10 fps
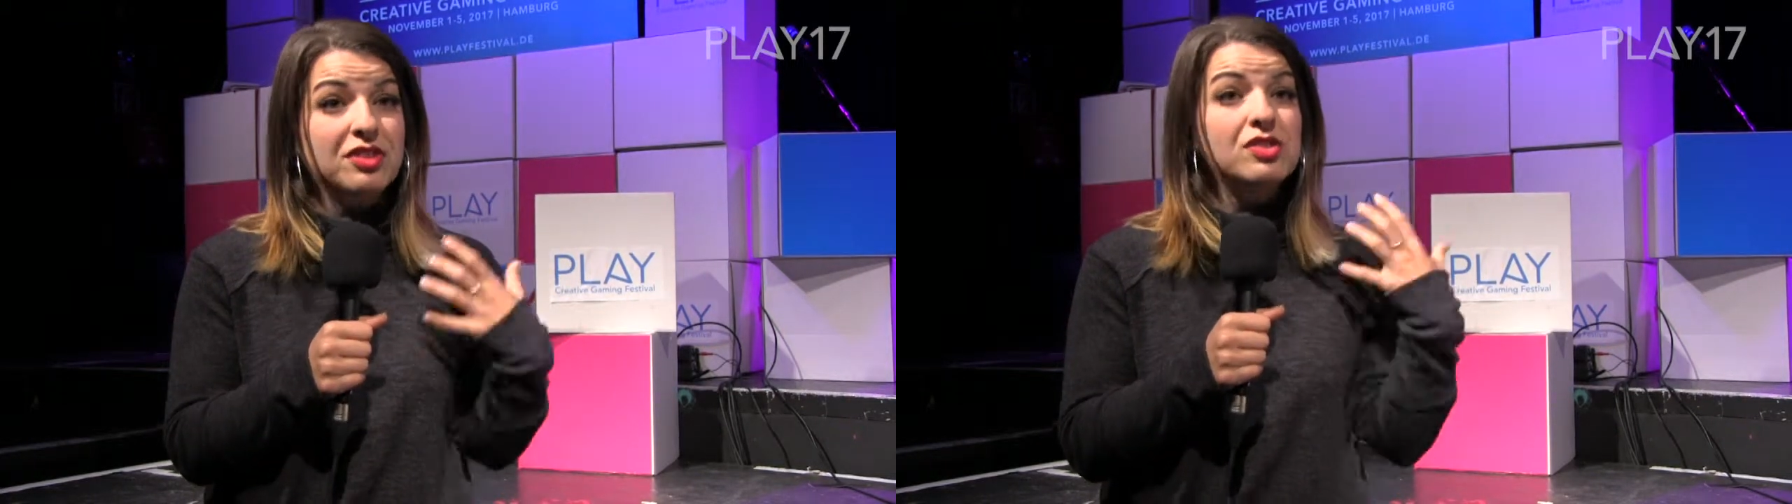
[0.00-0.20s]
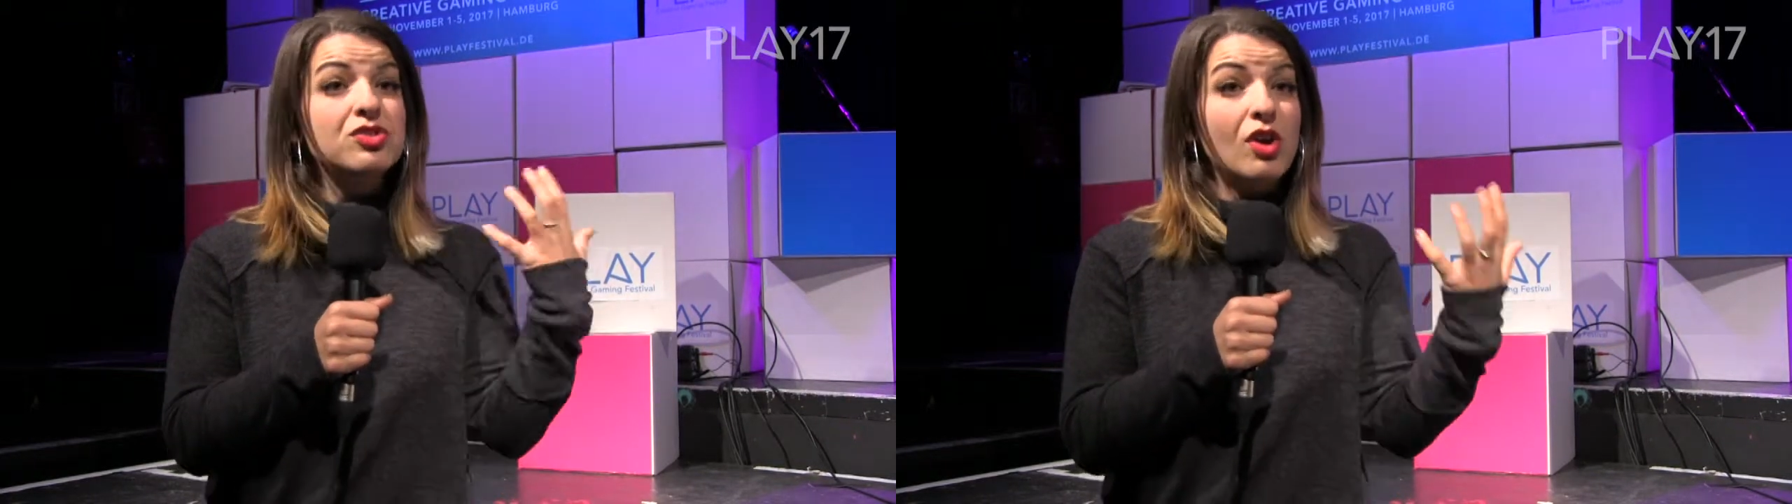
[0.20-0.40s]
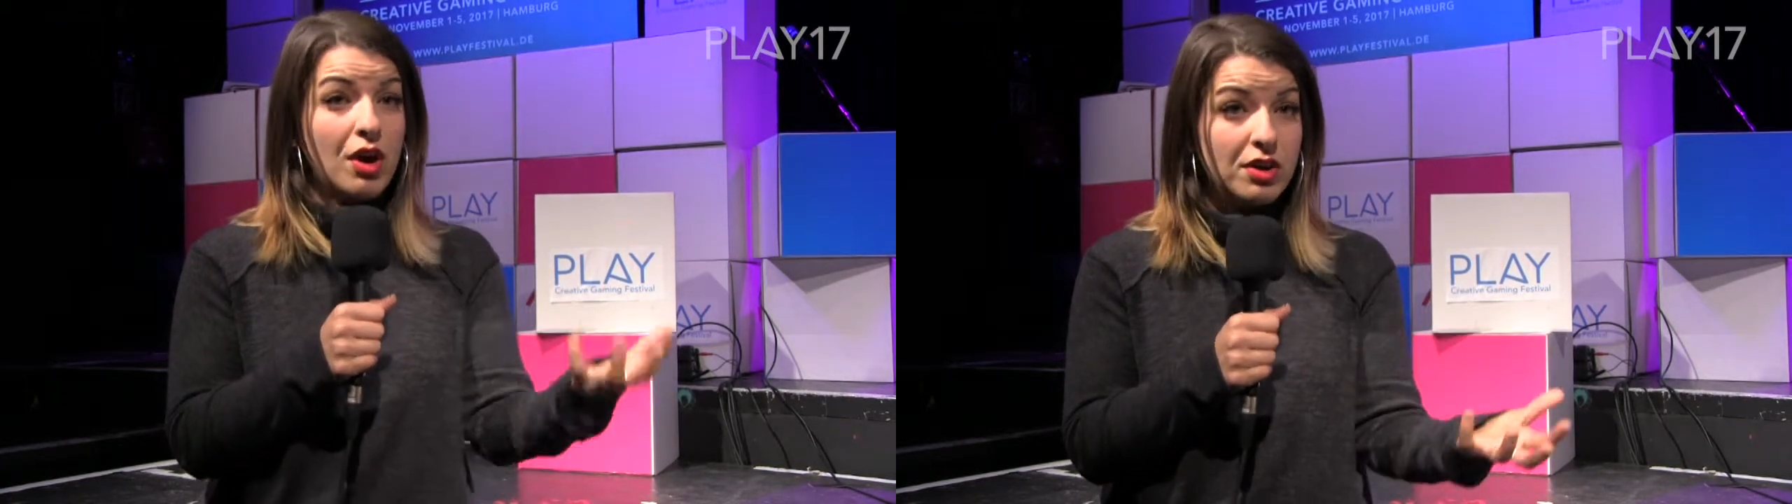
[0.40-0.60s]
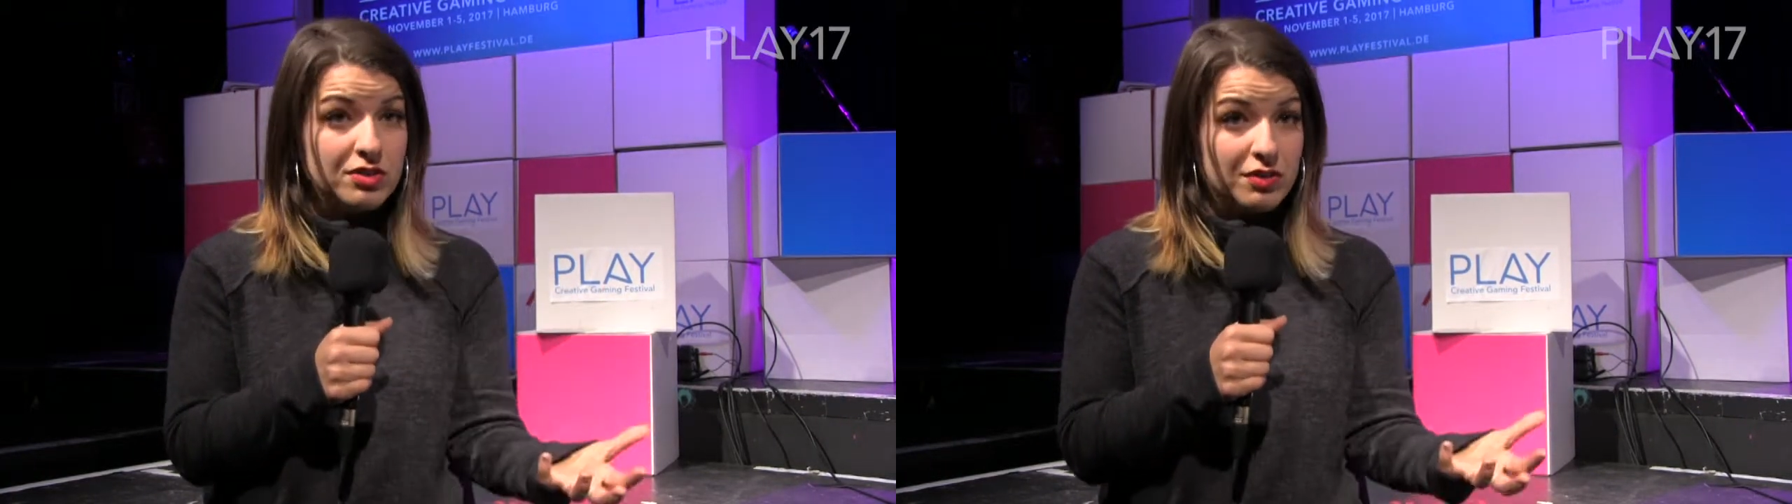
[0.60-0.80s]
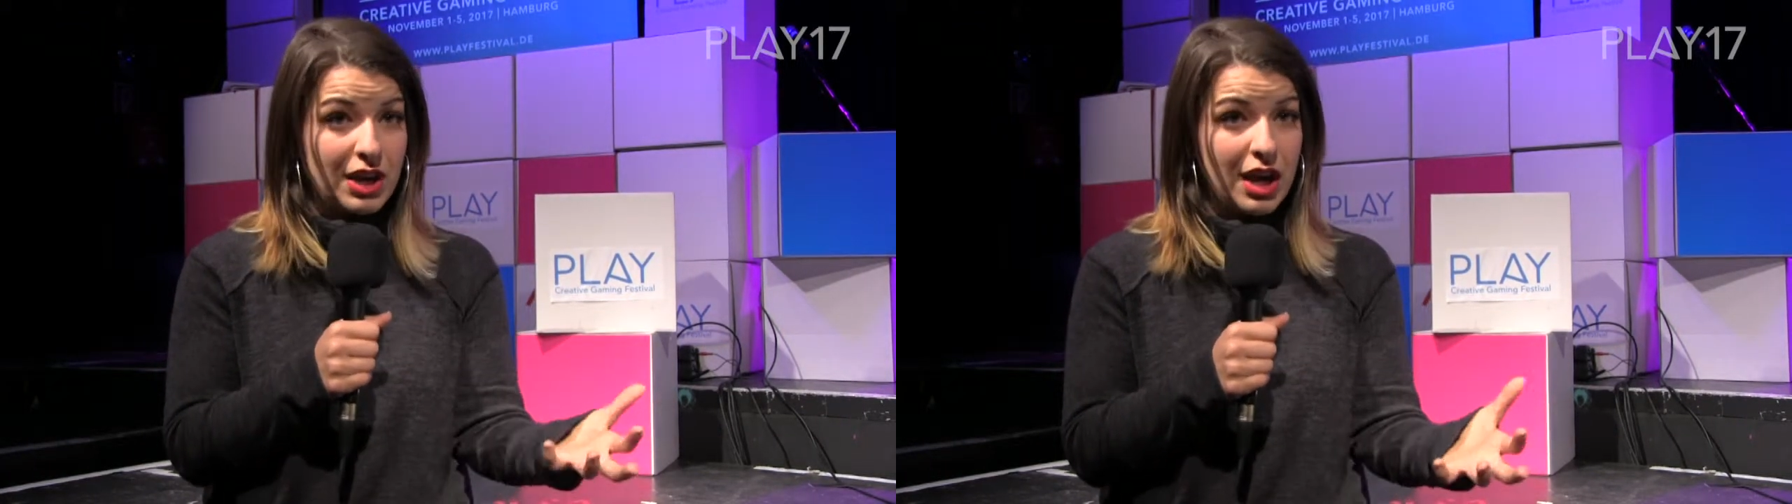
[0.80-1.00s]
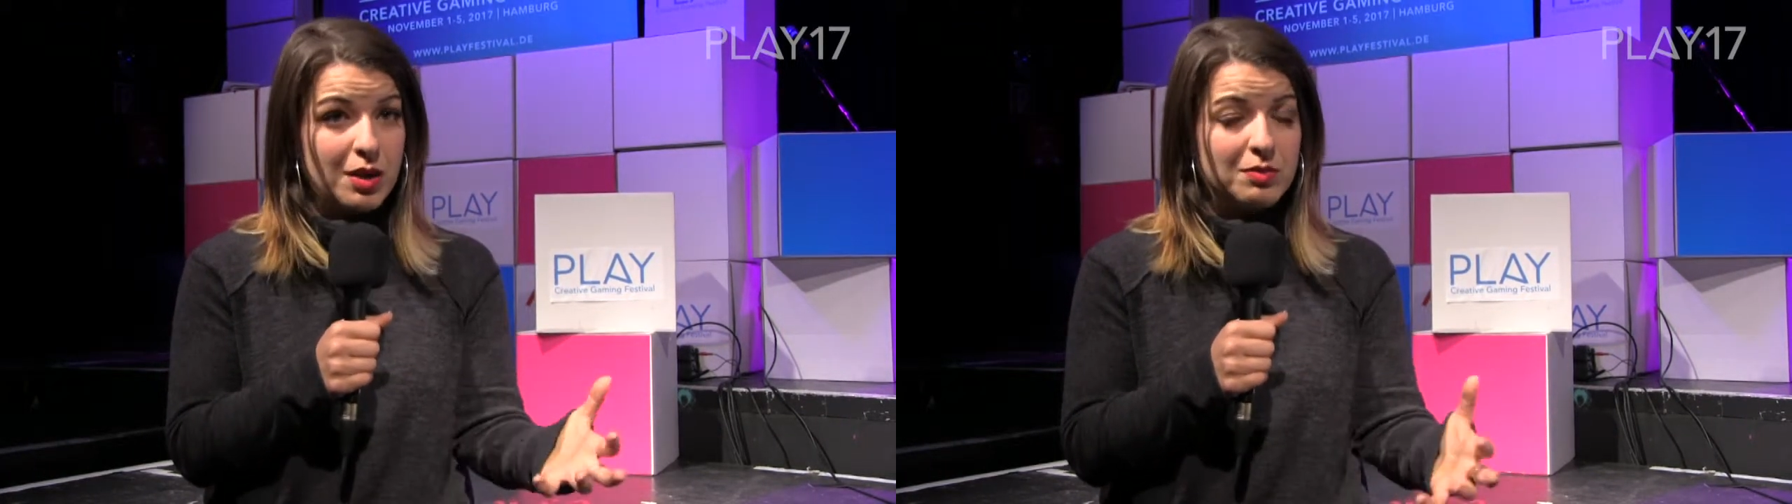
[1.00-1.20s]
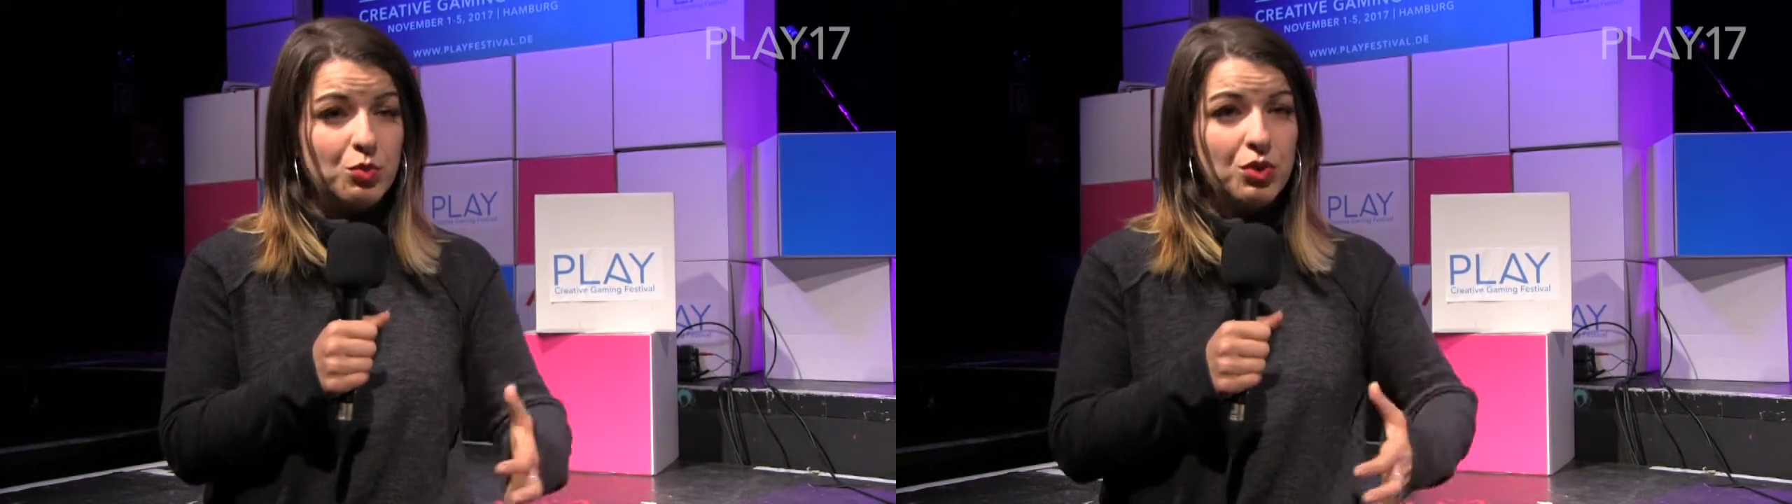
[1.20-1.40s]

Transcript: the stars of games,